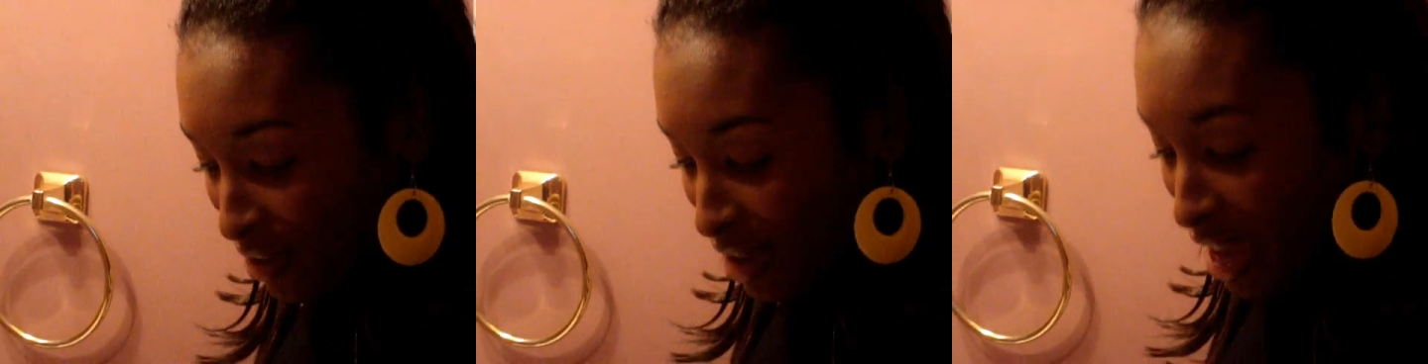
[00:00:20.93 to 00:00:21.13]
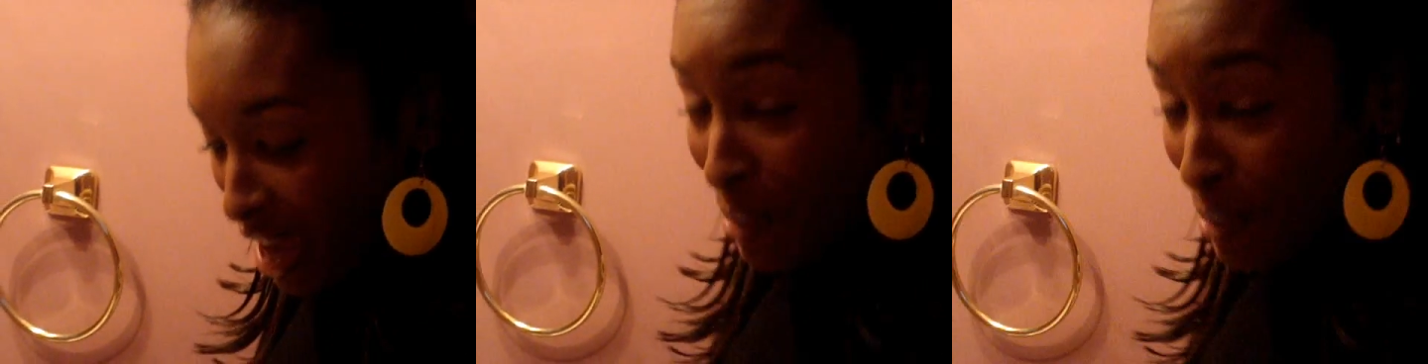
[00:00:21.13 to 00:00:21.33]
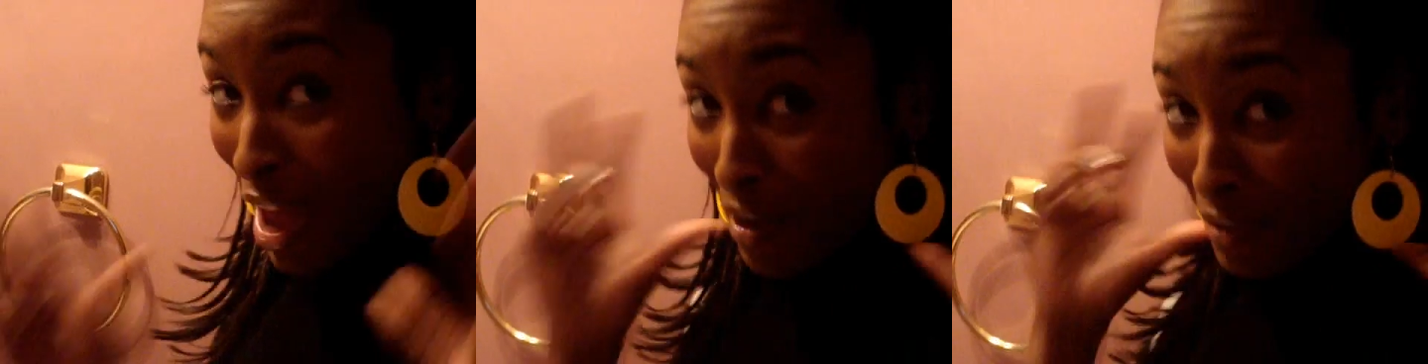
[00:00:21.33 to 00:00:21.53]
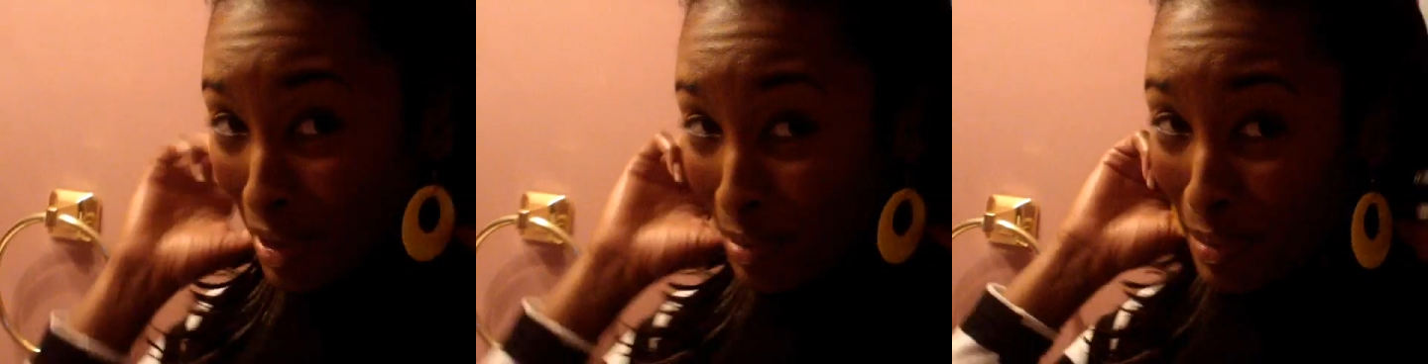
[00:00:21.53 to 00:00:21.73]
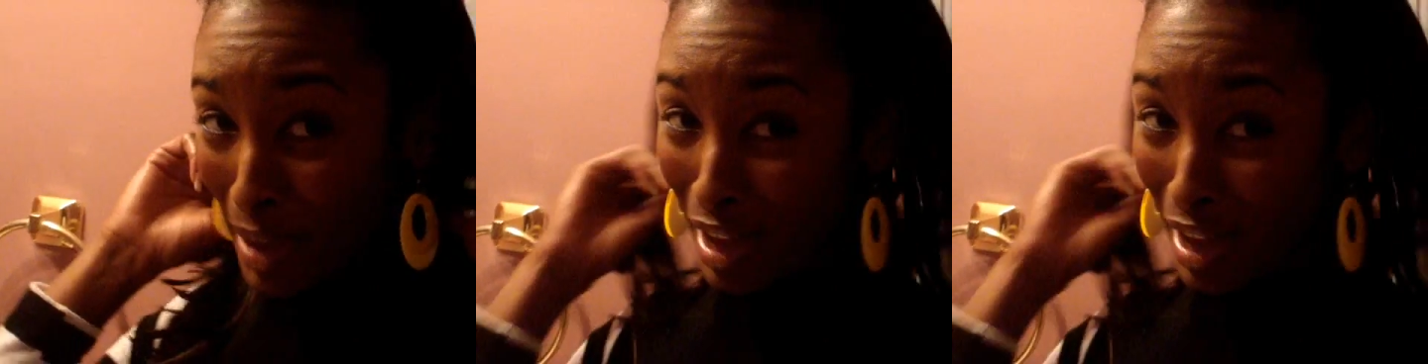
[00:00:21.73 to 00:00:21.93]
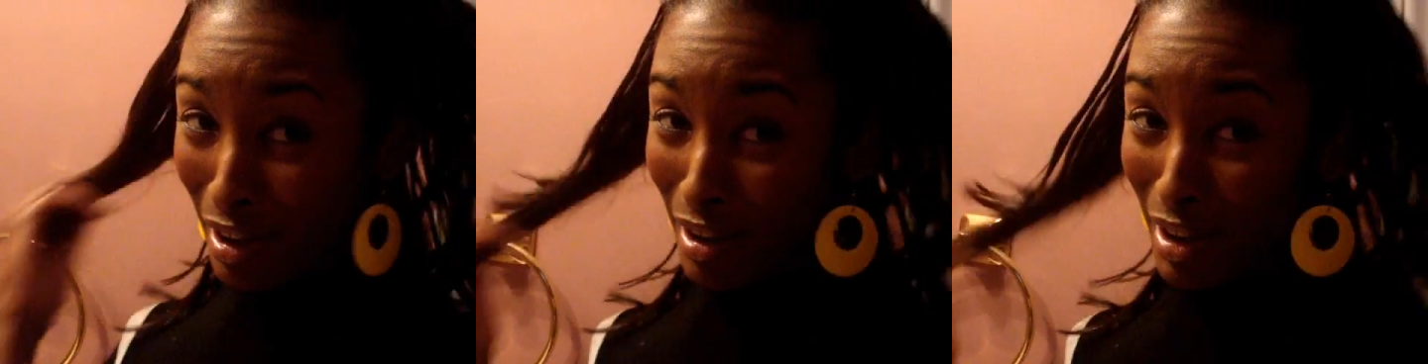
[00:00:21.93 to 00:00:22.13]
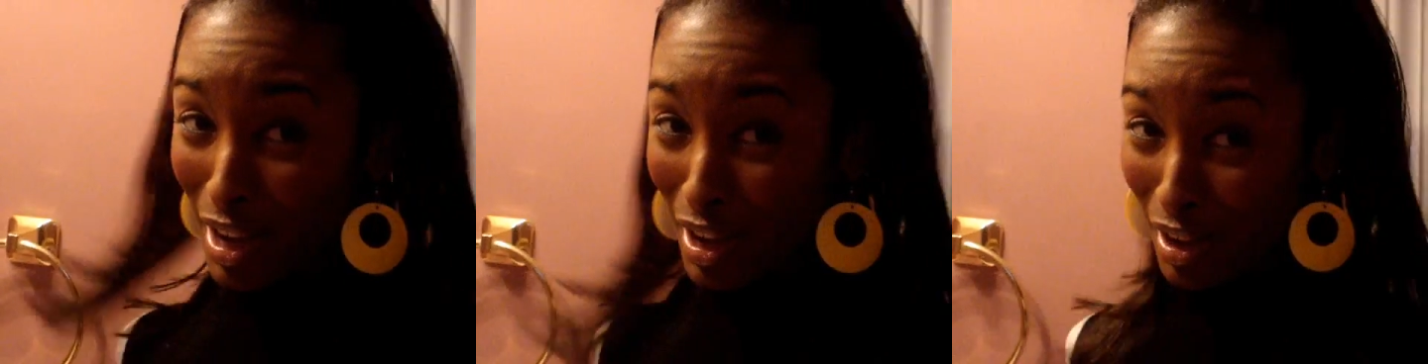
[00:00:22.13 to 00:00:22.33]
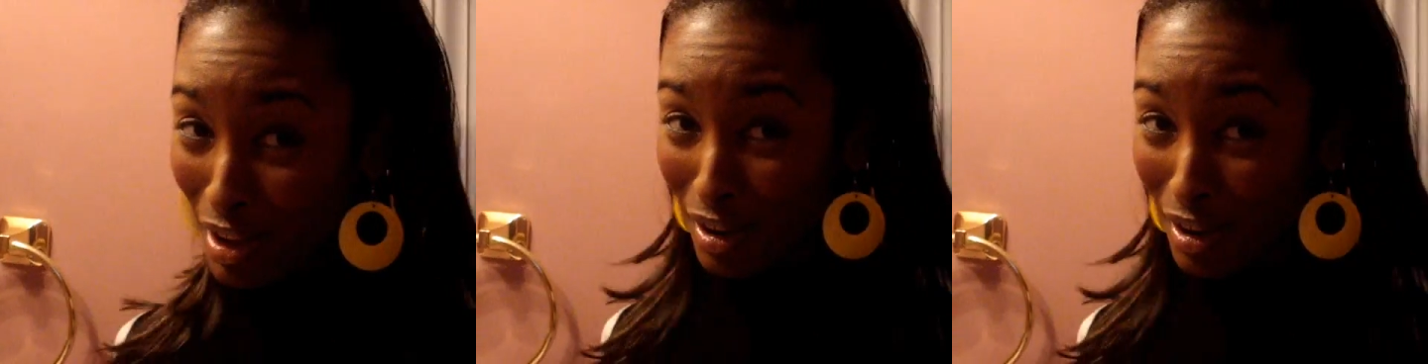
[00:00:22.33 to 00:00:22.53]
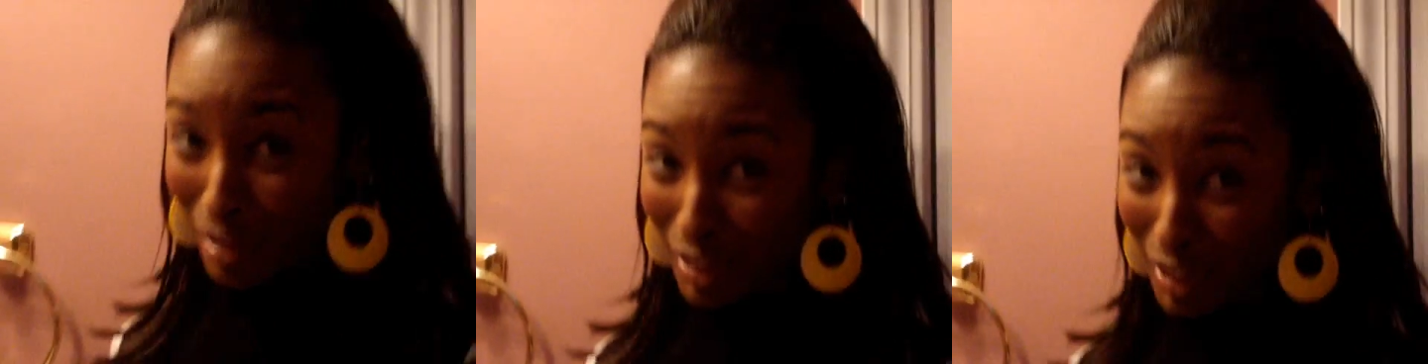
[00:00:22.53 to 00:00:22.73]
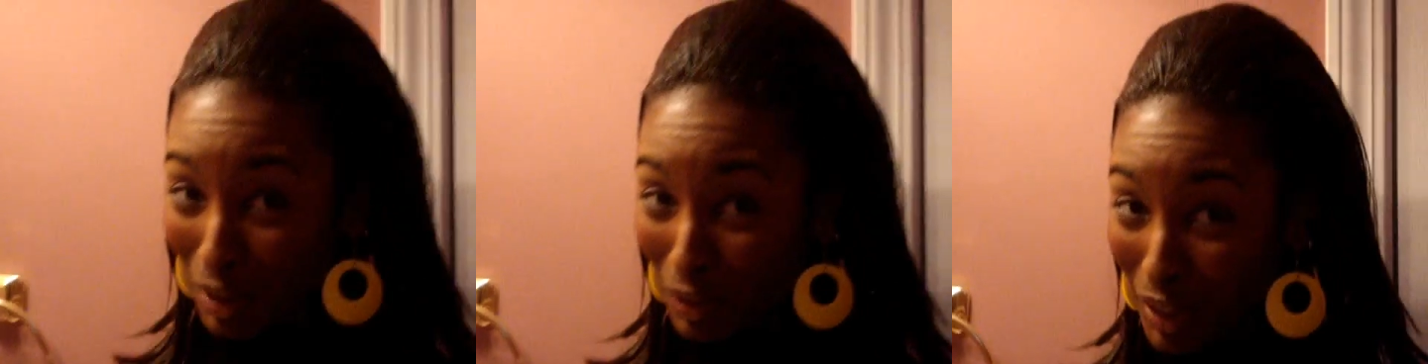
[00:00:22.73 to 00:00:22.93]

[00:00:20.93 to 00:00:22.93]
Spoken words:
Okay, I'm having a bad hair day, y'all.